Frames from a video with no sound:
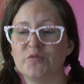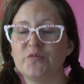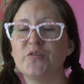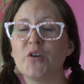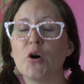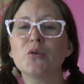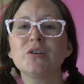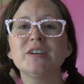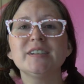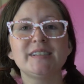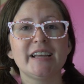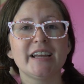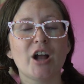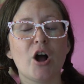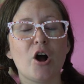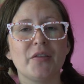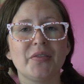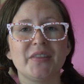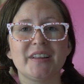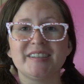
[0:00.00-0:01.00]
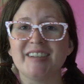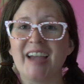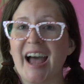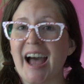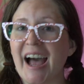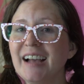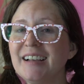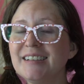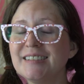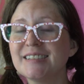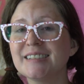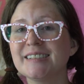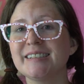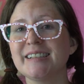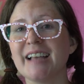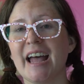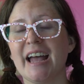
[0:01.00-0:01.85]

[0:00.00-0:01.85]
focusing on the tasks